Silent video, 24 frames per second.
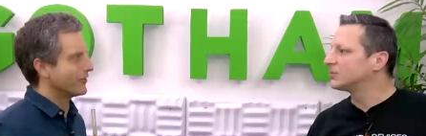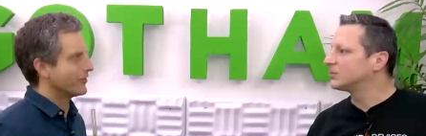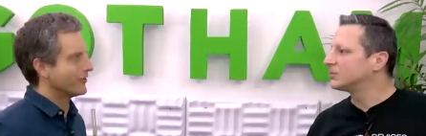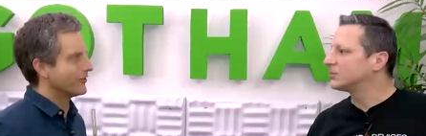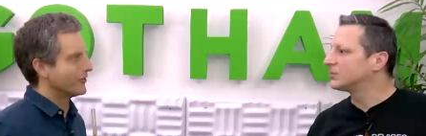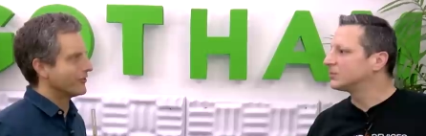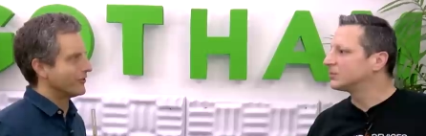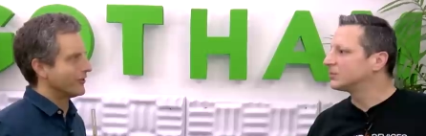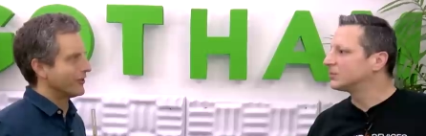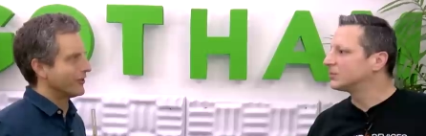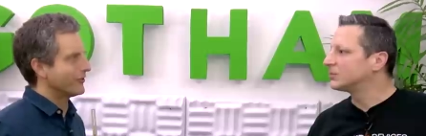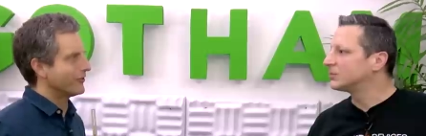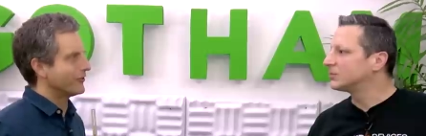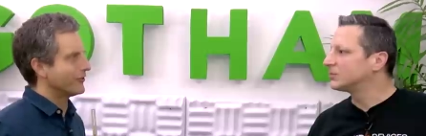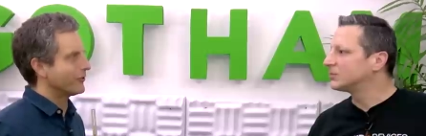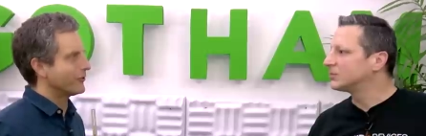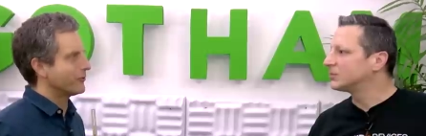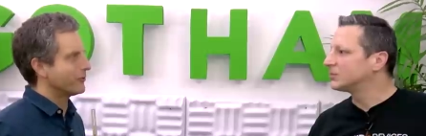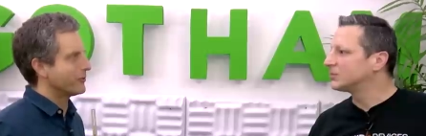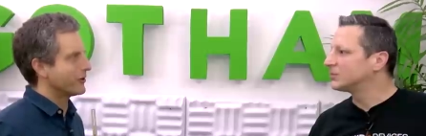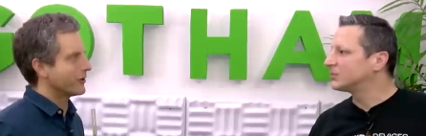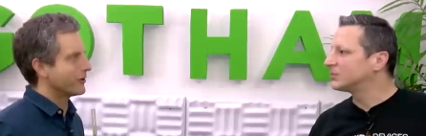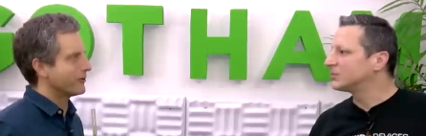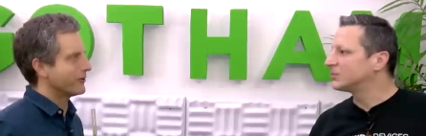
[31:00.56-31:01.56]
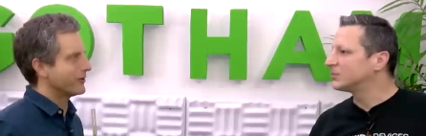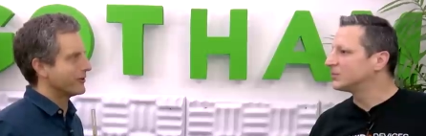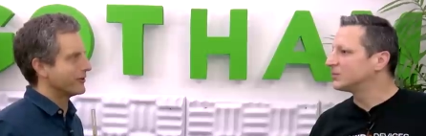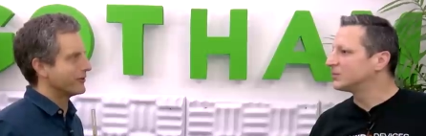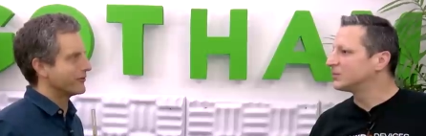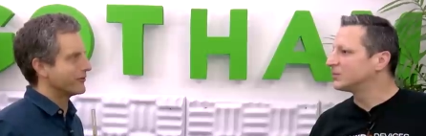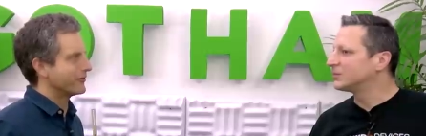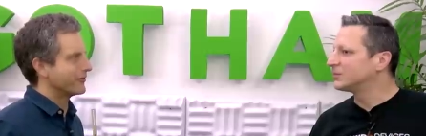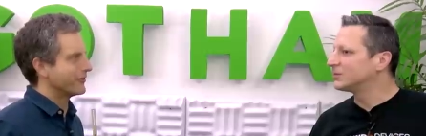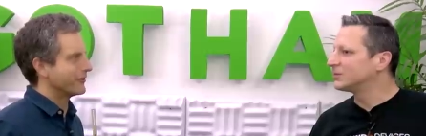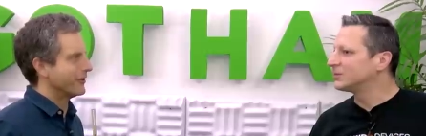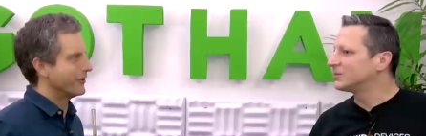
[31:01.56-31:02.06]
Speaker 1: suggestions department
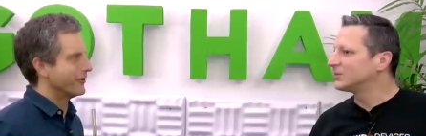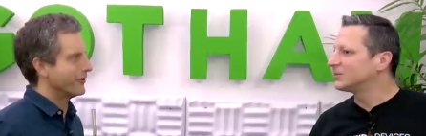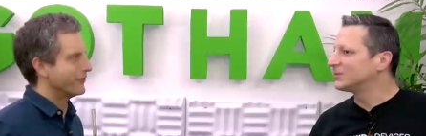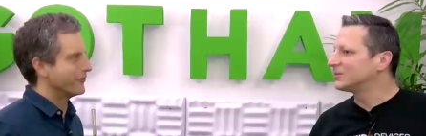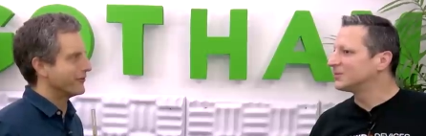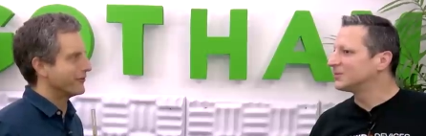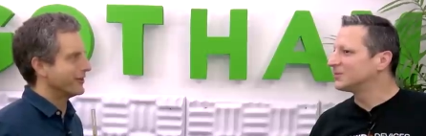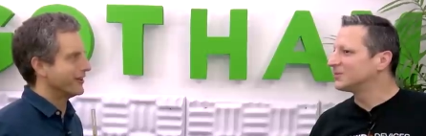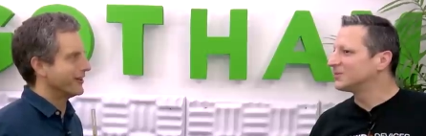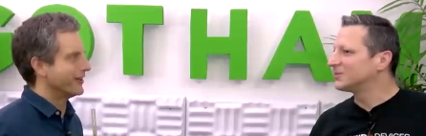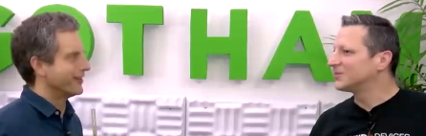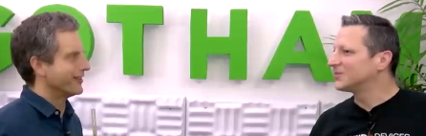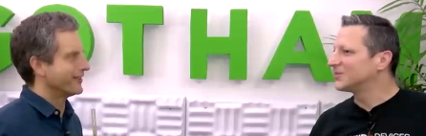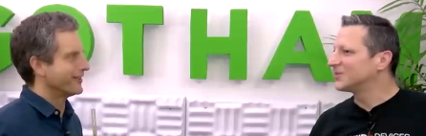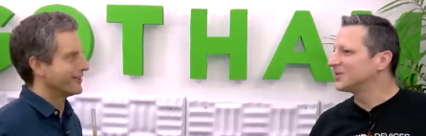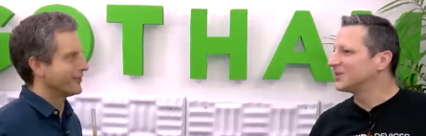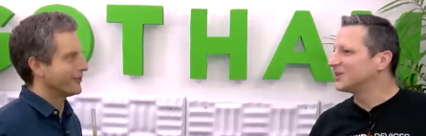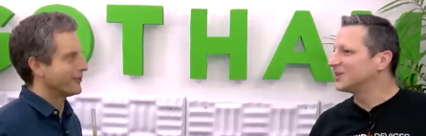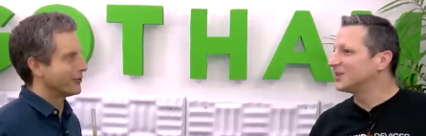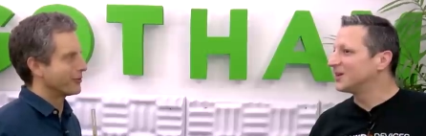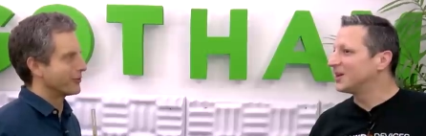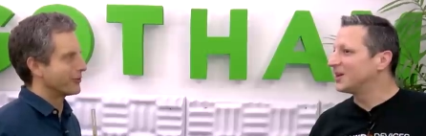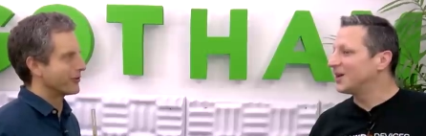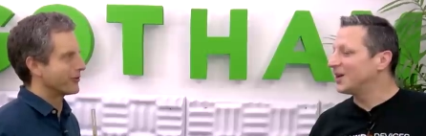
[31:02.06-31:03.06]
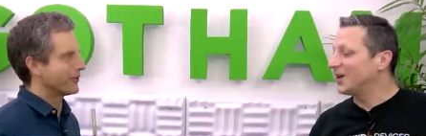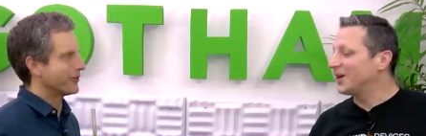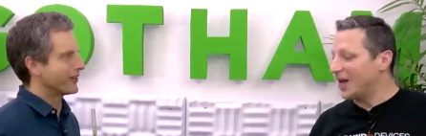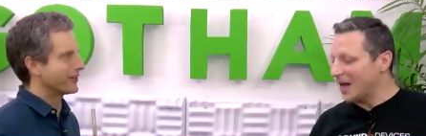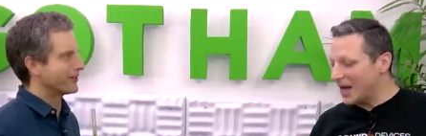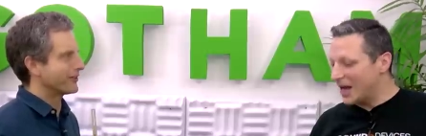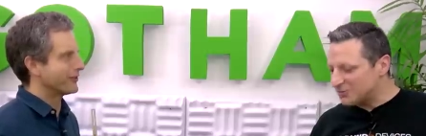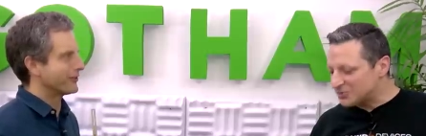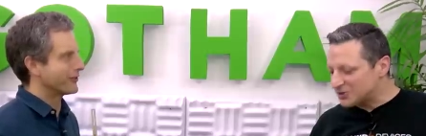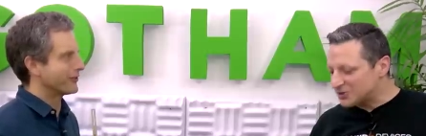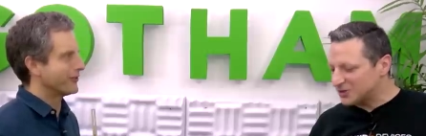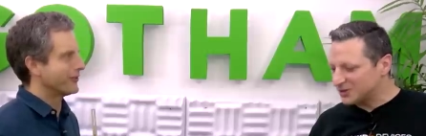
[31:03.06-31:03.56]
of, of uh, Super Slot
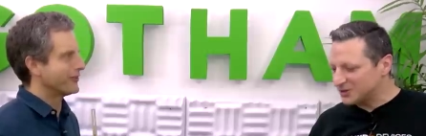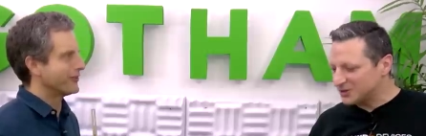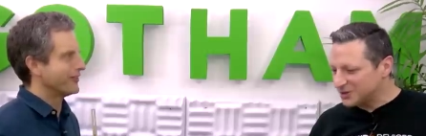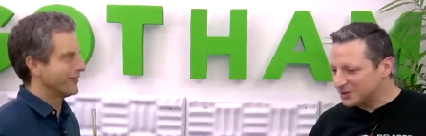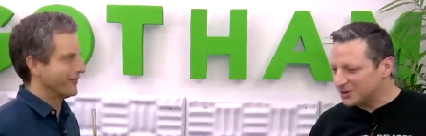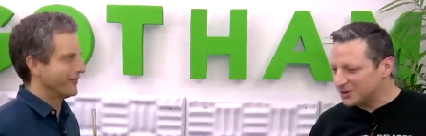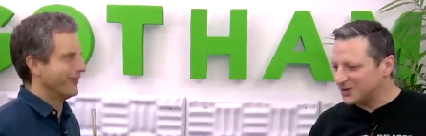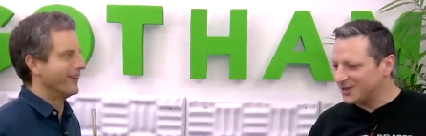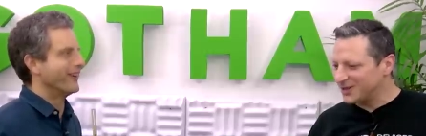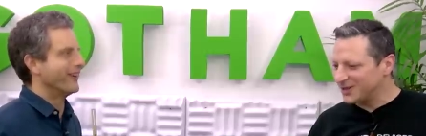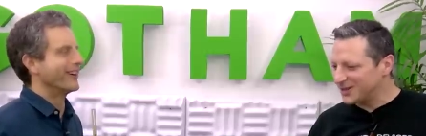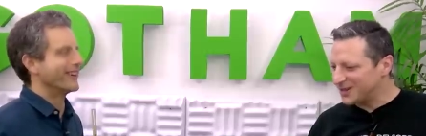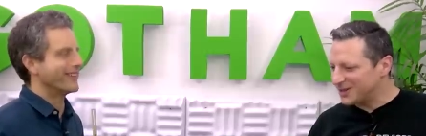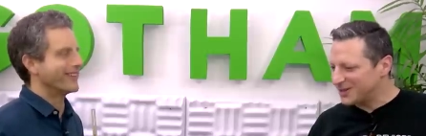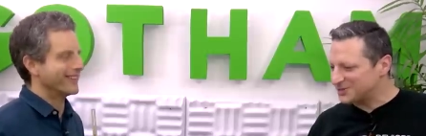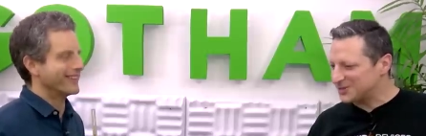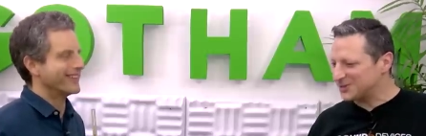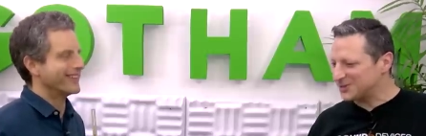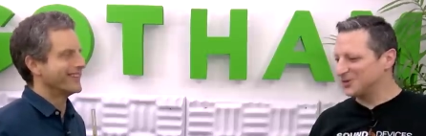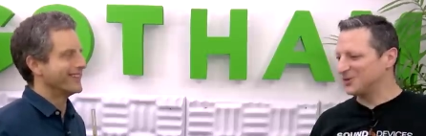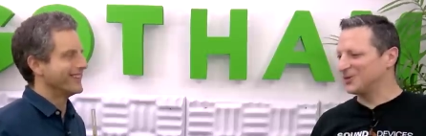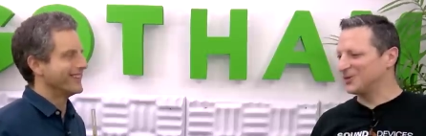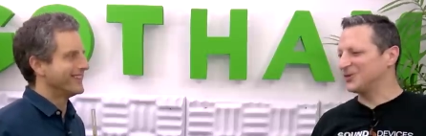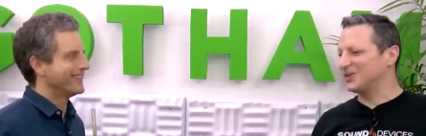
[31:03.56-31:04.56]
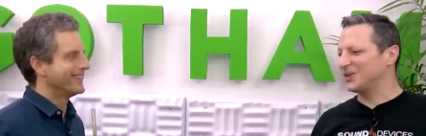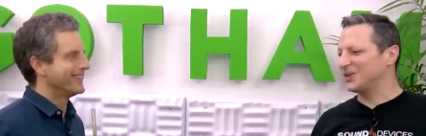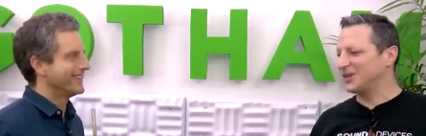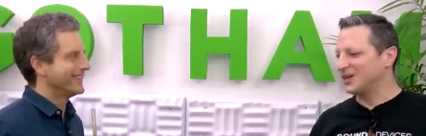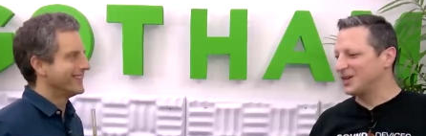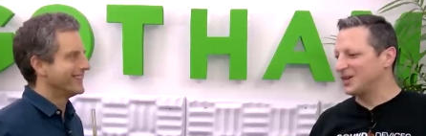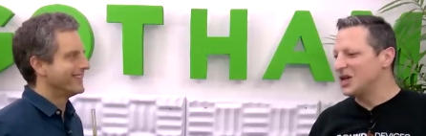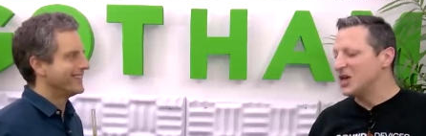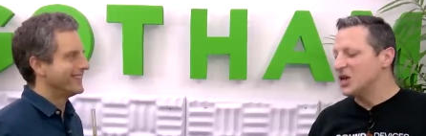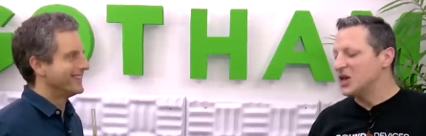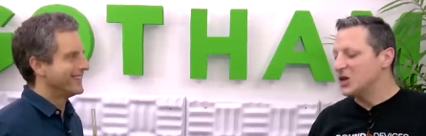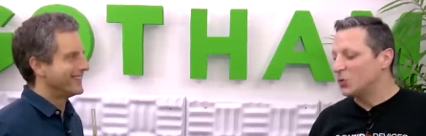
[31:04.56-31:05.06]
Control? Absolutely, uh, absolutely.
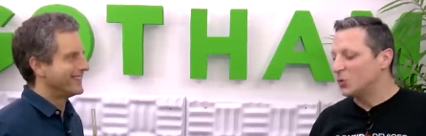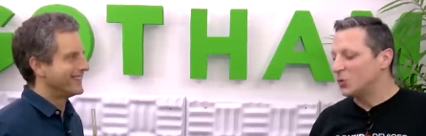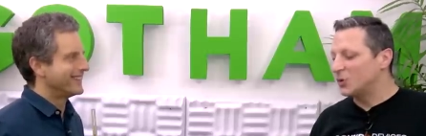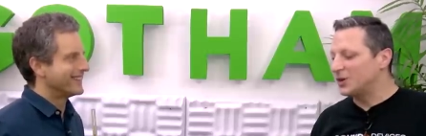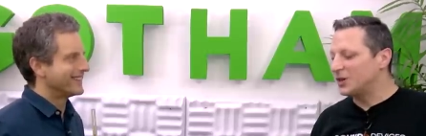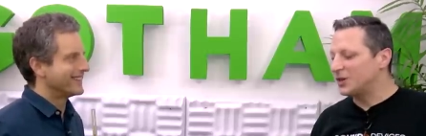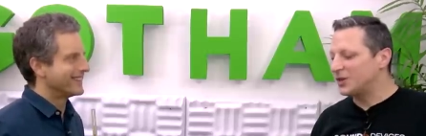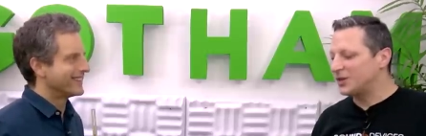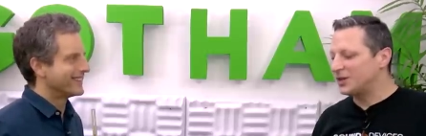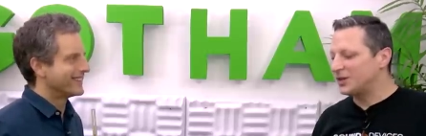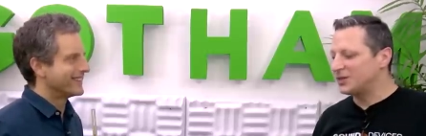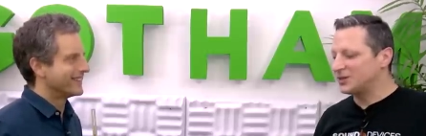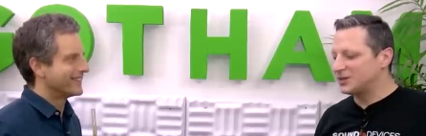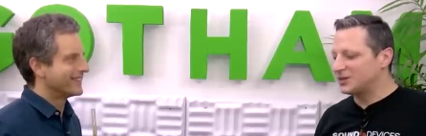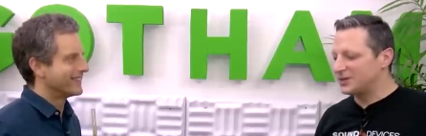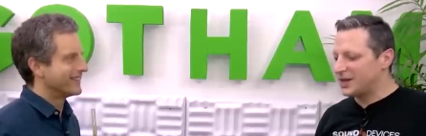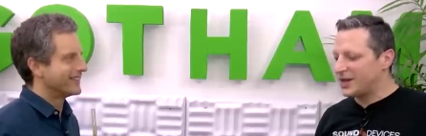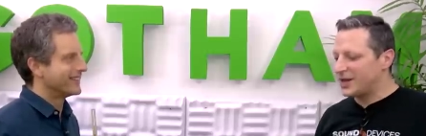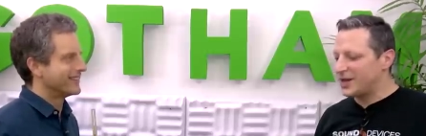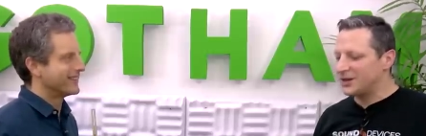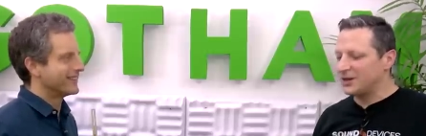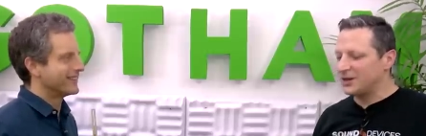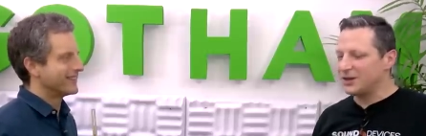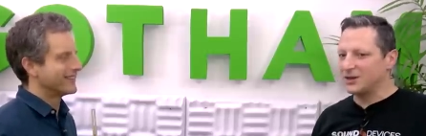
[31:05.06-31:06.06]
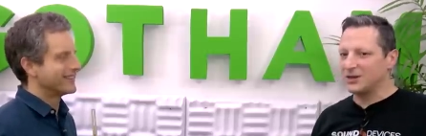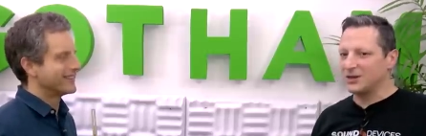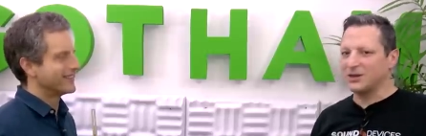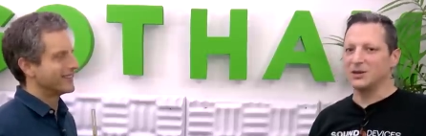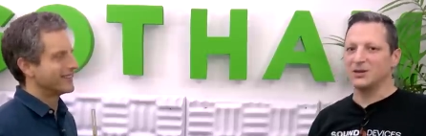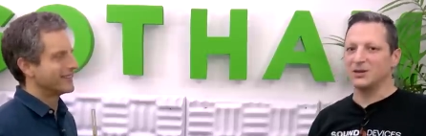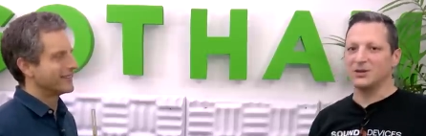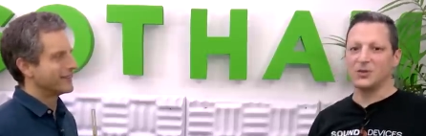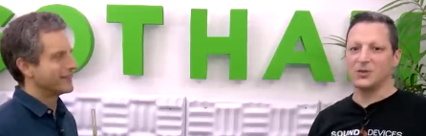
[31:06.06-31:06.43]
Speaker 2: One of the things that the, the